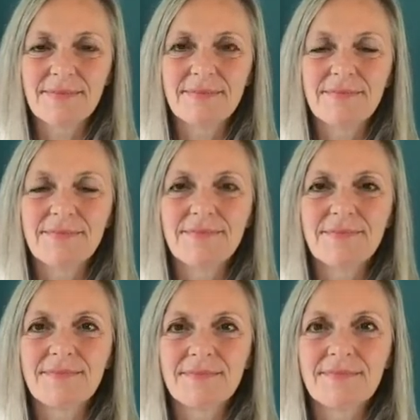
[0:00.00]

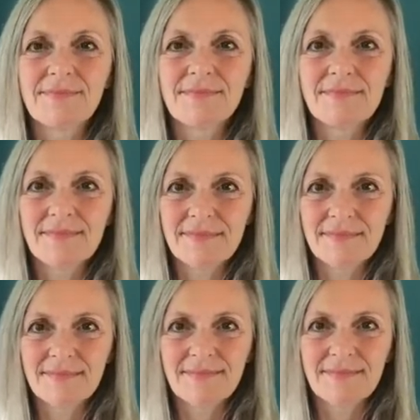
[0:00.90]

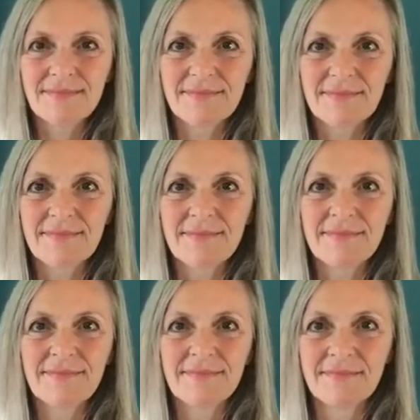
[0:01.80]

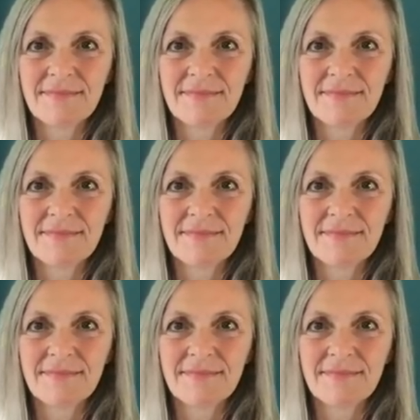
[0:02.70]
This person isn't speaking.